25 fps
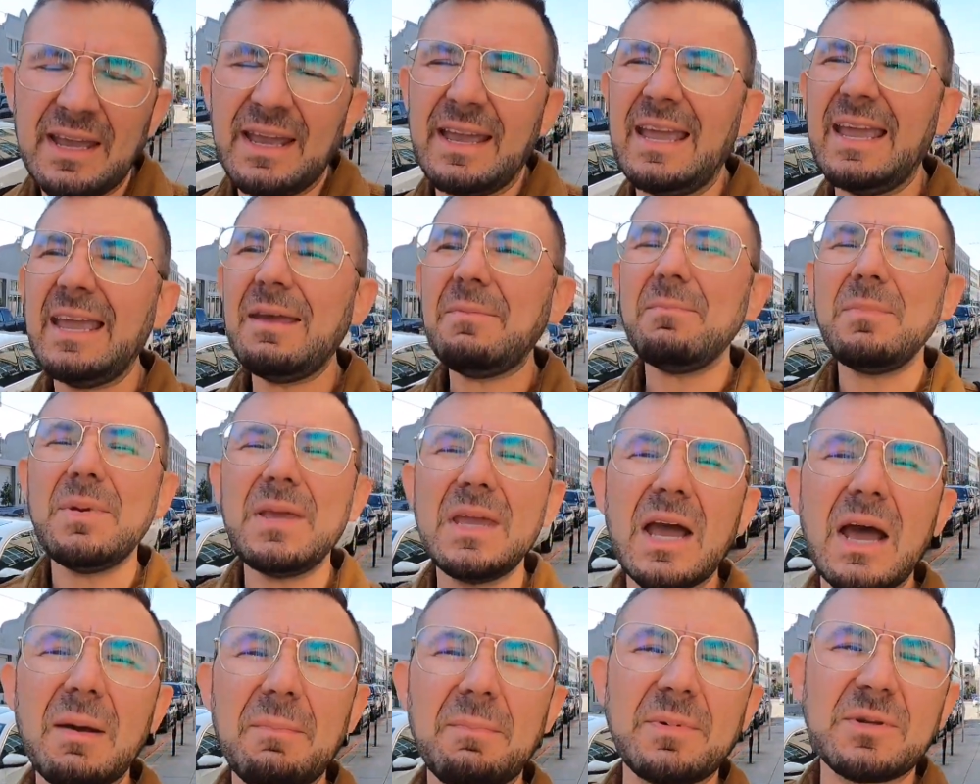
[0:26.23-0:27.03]
Hit
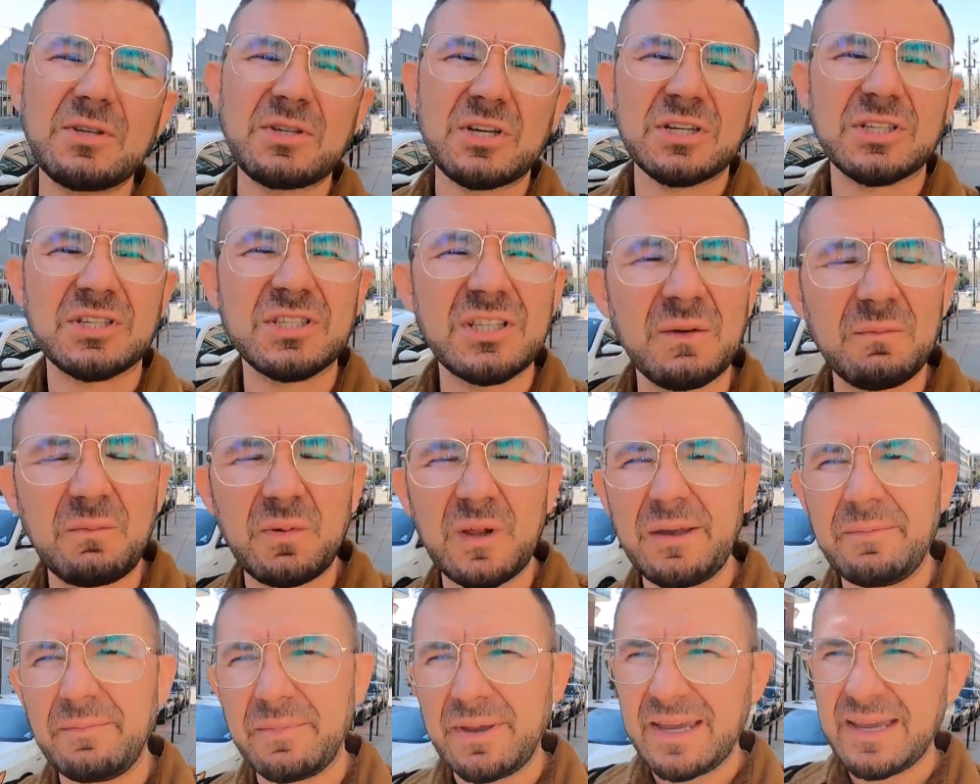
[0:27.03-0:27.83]
me up just
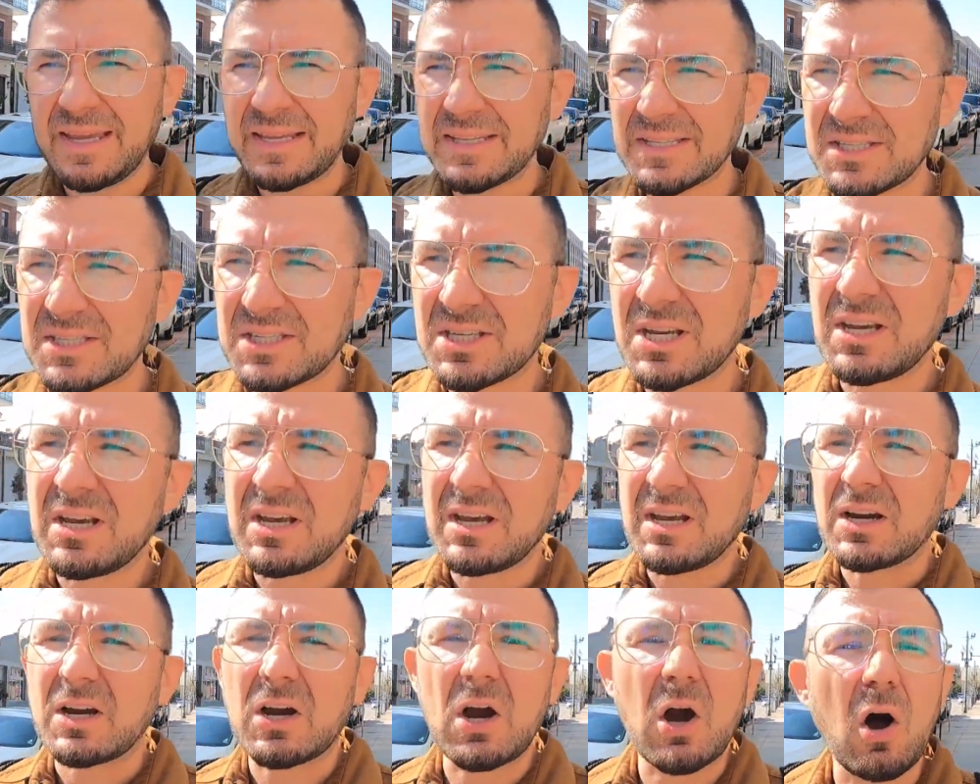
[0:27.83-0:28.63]
simply means
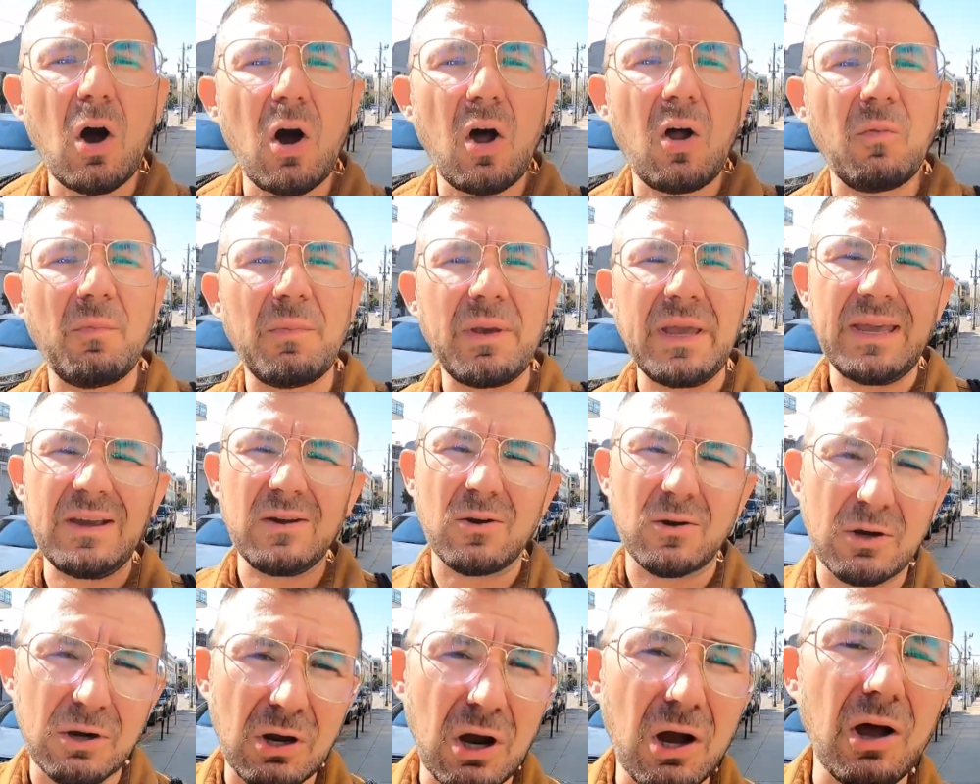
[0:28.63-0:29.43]
call me
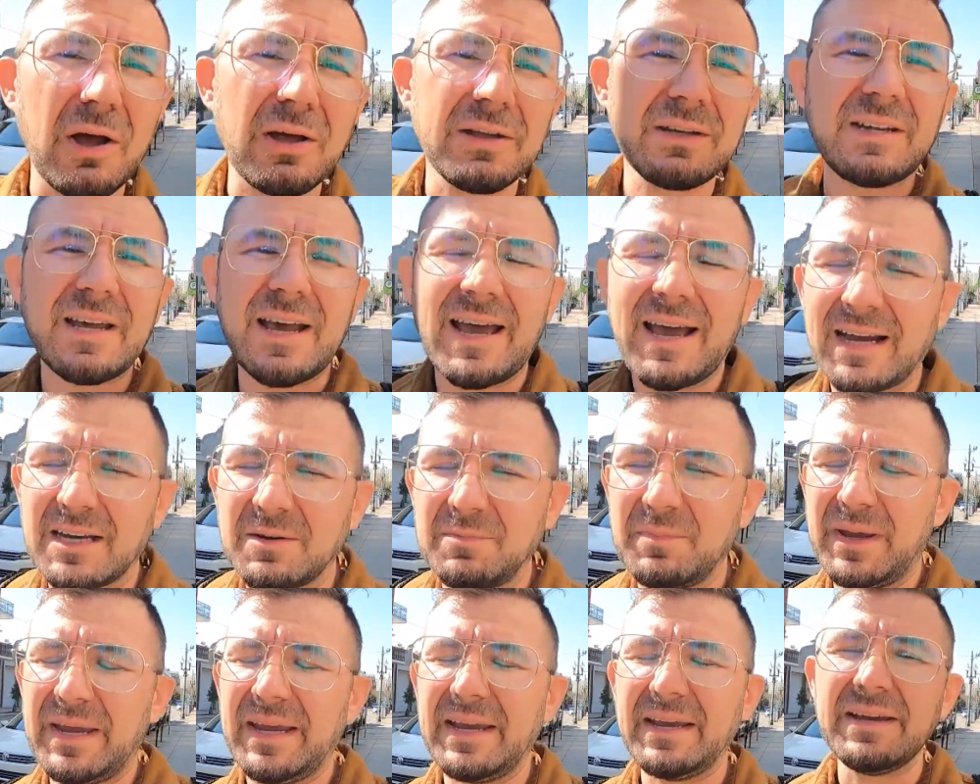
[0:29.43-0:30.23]
or contact
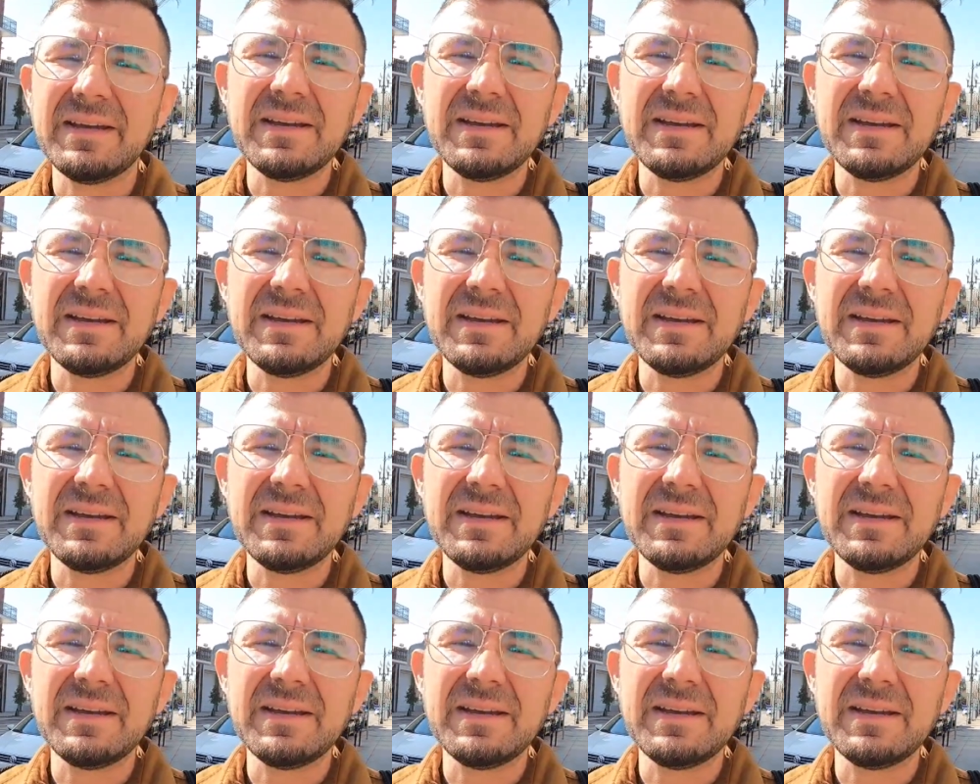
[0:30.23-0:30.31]
me.